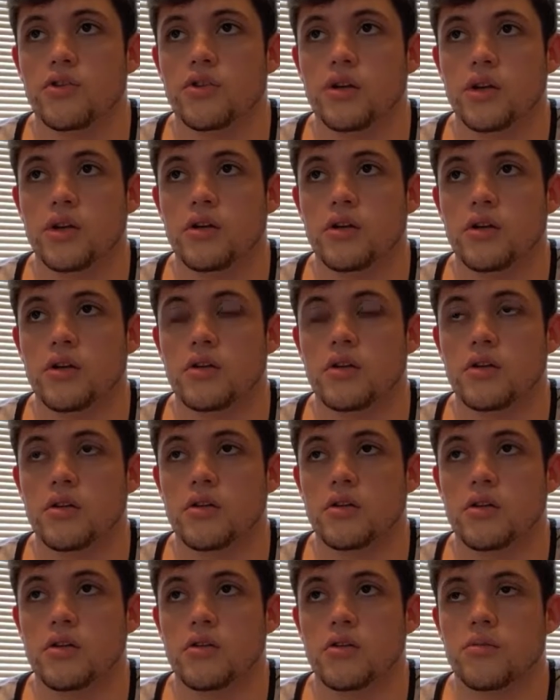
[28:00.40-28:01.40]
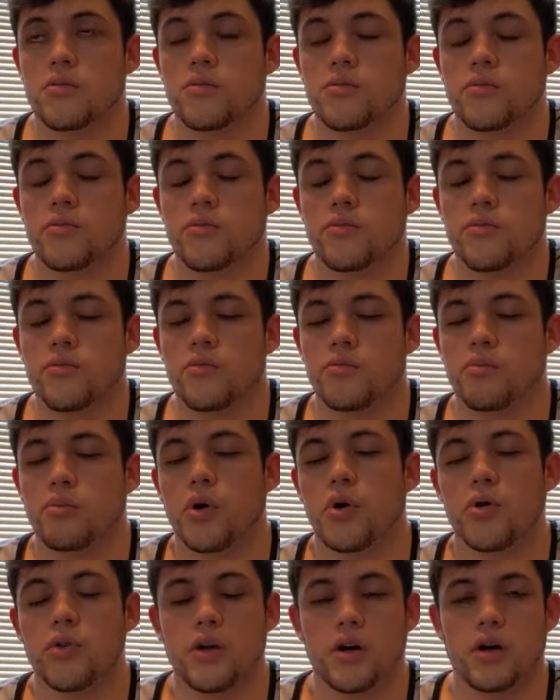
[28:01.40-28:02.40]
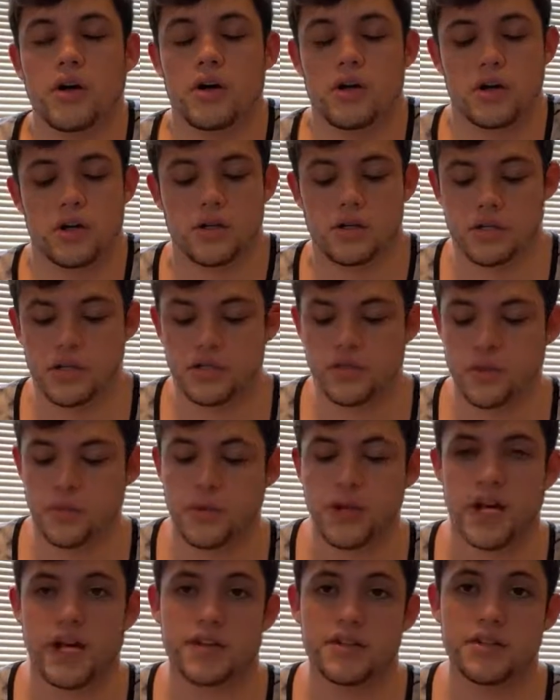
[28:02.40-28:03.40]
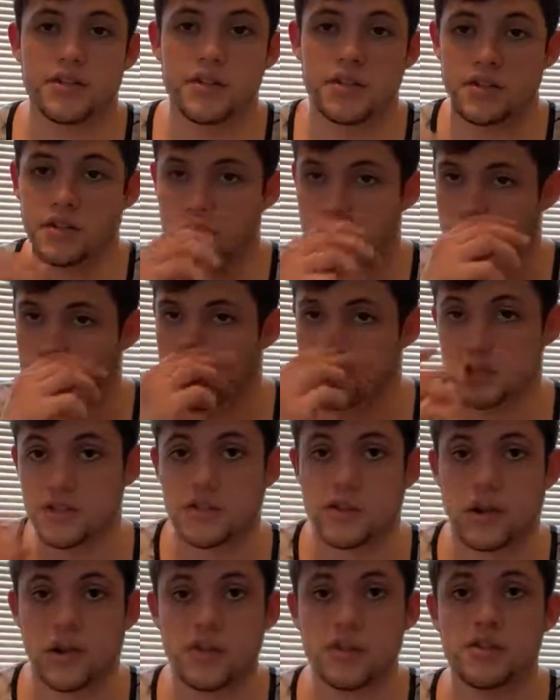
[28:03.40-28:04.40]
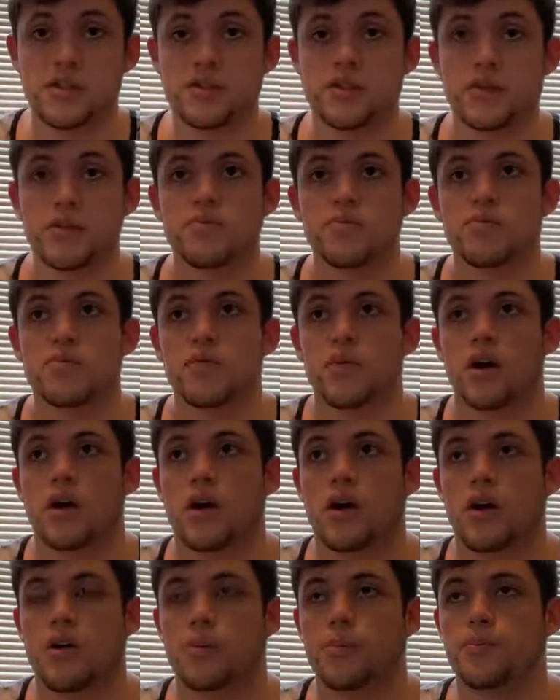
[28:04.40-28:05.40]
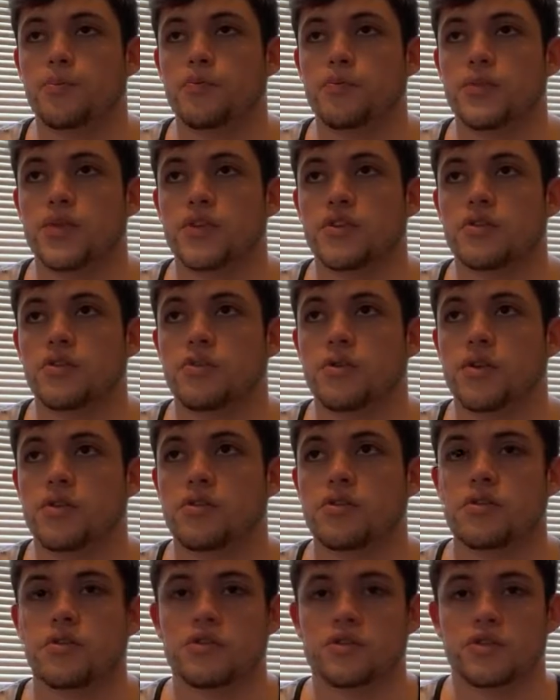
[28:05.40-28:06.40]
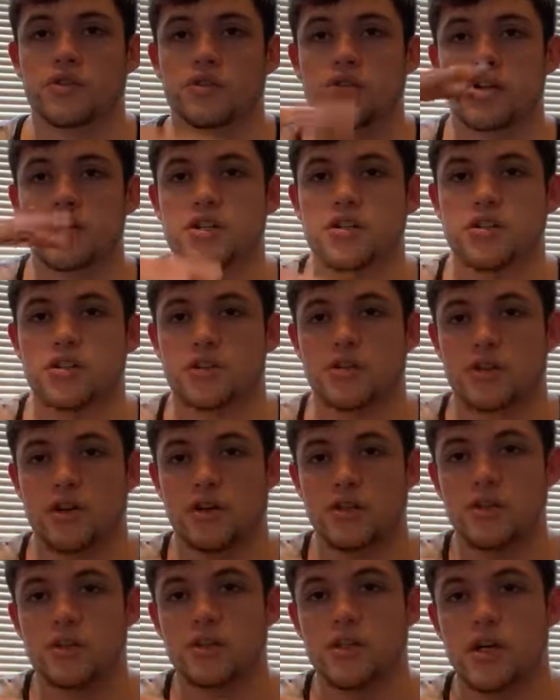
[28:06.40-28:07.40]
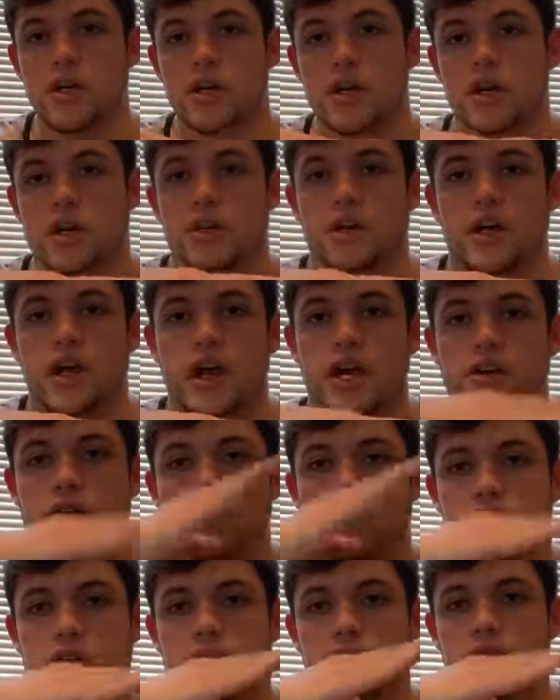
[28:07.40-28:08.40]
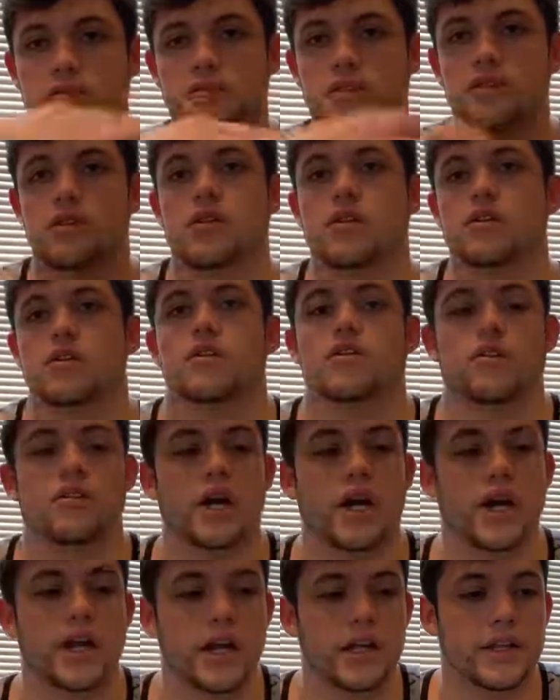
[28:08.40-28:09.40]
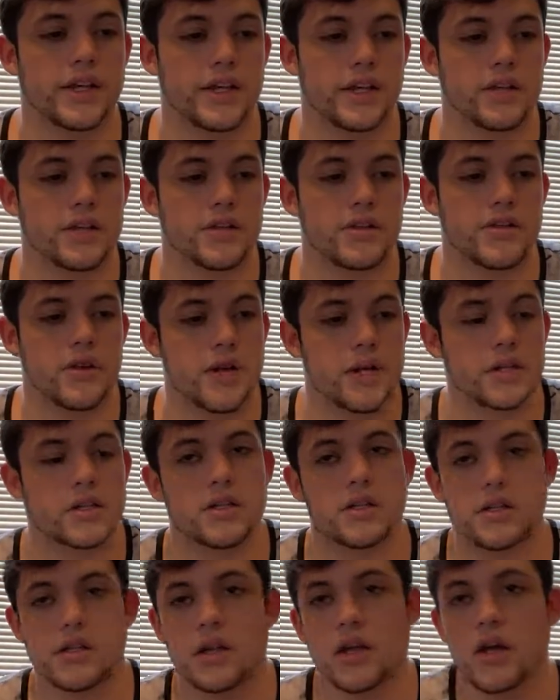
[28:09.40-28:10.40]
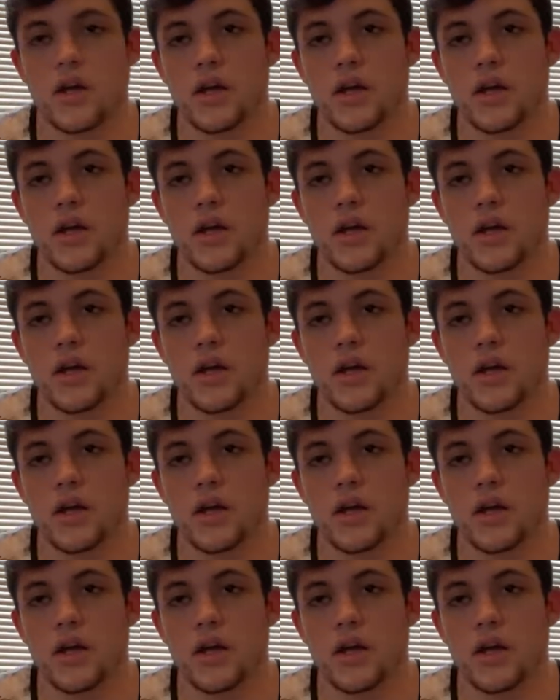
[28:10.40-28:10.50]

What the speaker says: can pull the strip the heads, the studs, and so what it'll do is stretch the studs and the head will lift. So I had that issue actually,